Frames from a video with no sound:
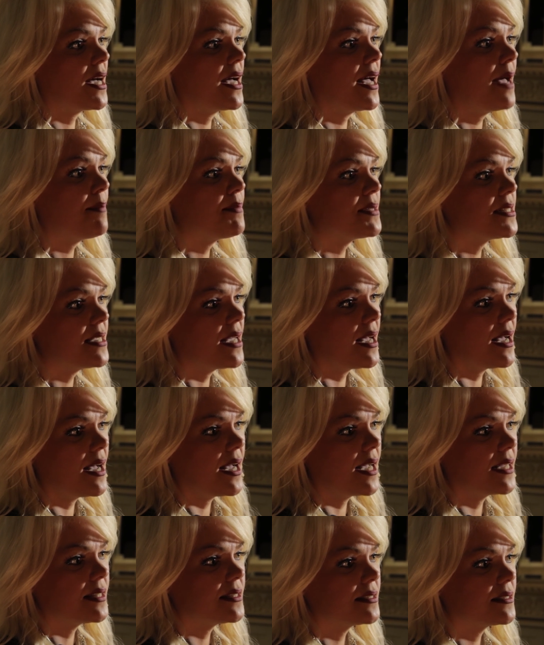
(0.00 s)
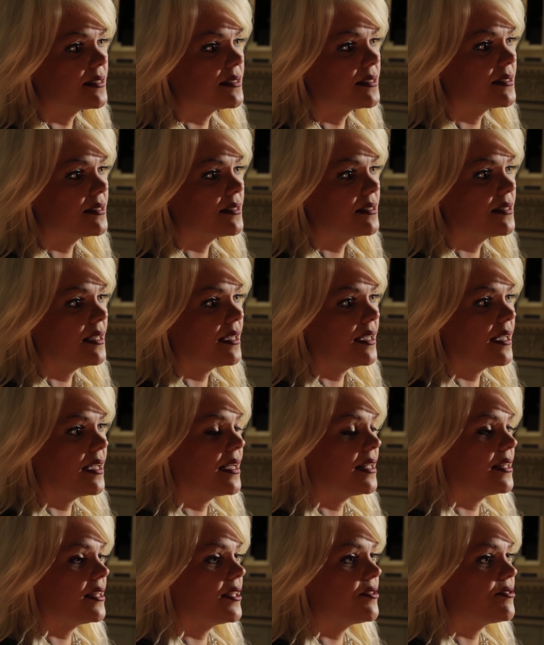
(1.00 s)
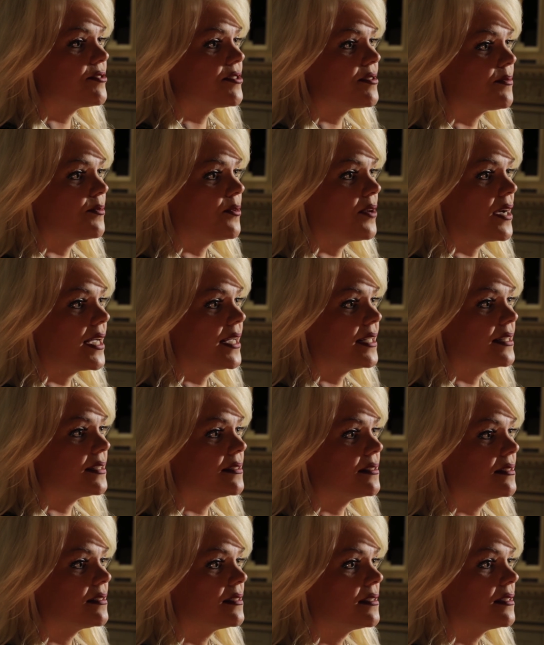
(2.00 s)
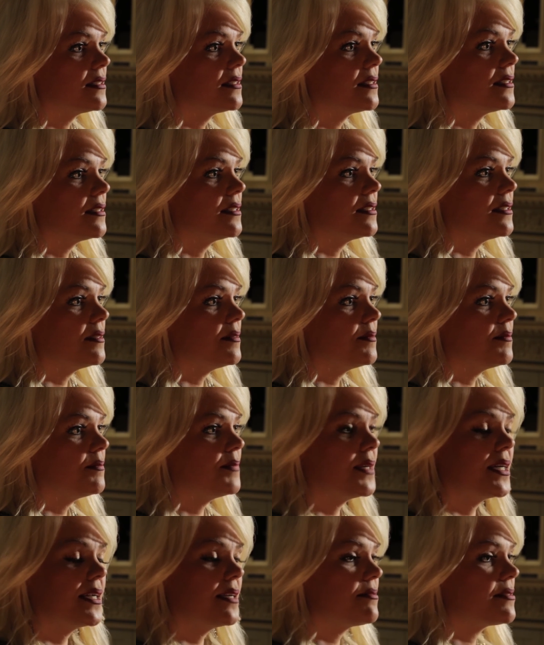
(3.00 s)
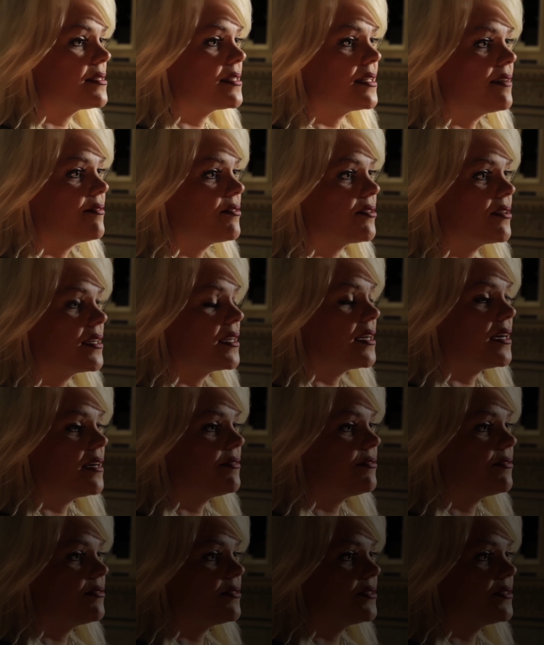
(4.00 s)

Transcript: my appetite and lose some weight. But it was never enough.